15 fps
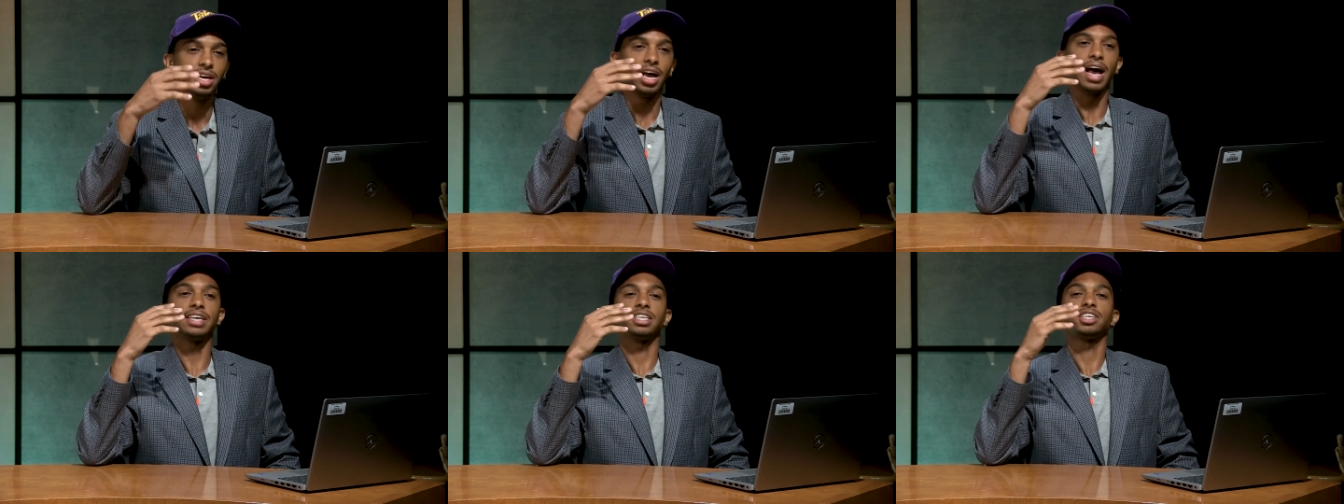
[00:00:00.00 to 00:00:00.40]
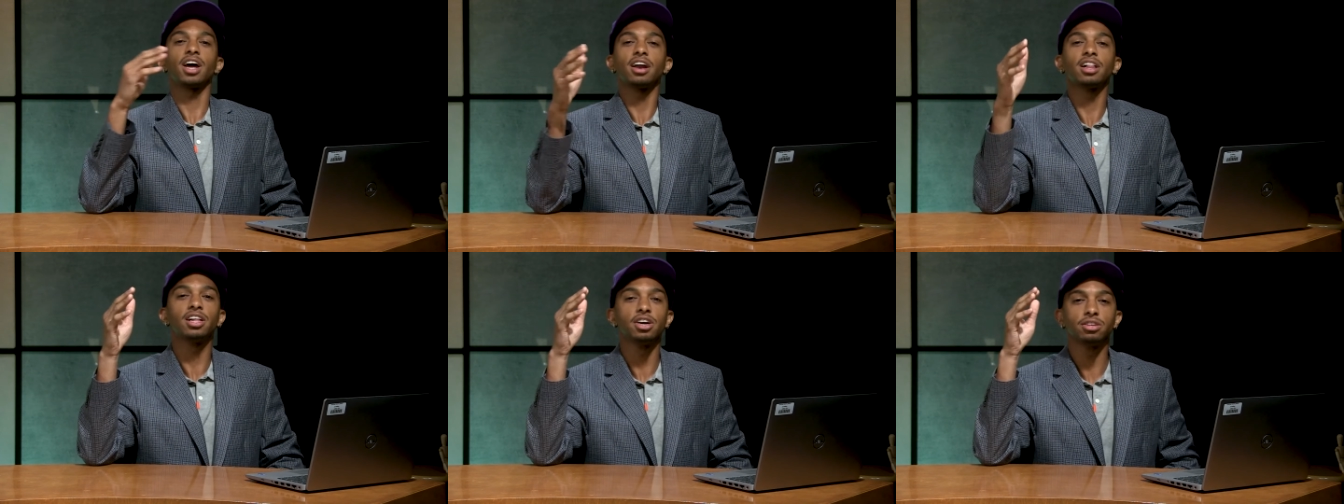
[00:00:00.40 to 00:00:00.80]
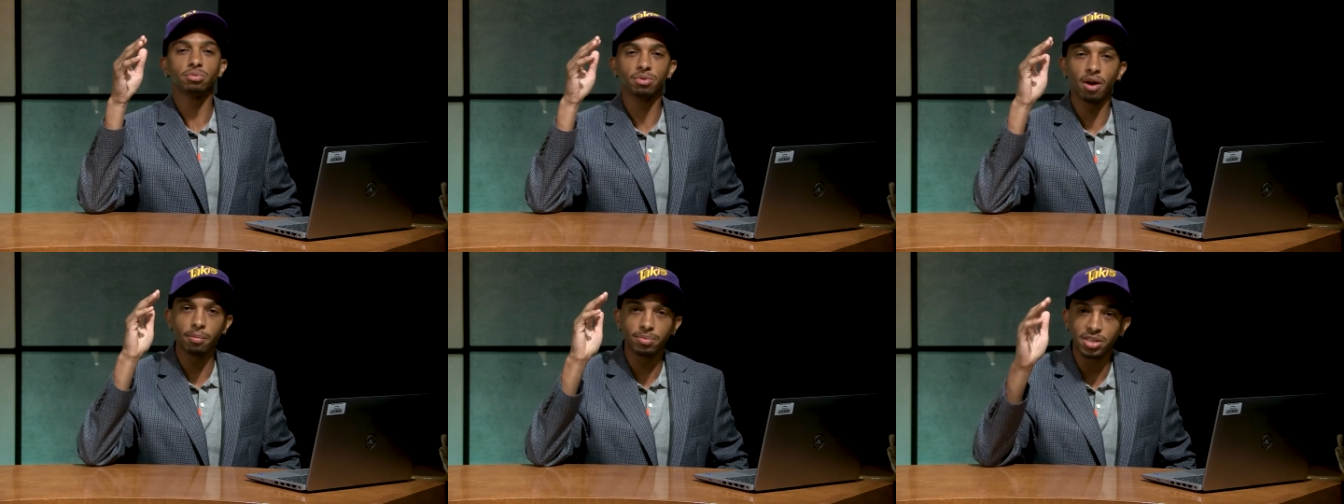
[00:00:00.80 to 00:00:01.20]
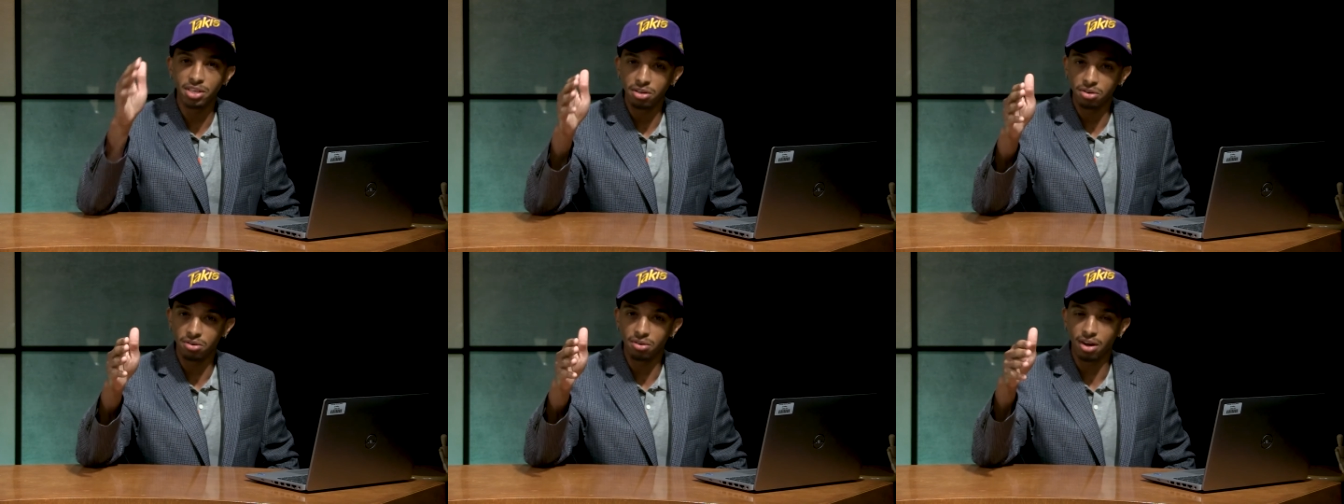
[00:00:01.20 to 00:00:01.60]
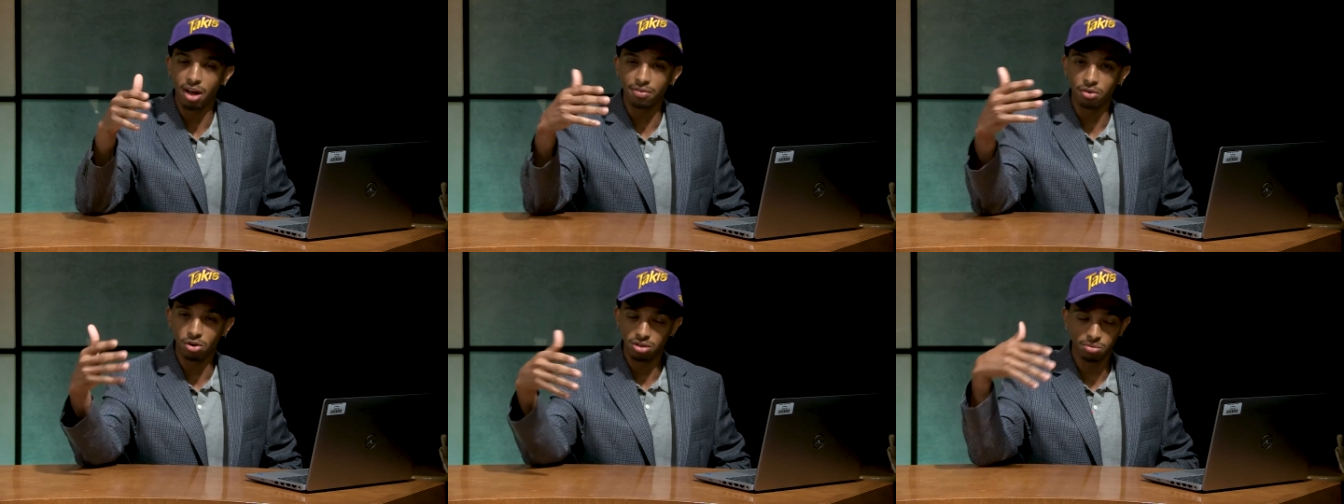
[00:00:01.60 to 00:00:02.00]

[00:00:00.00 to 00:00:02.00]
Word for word: As the Chanticleers, we rep teal, of course.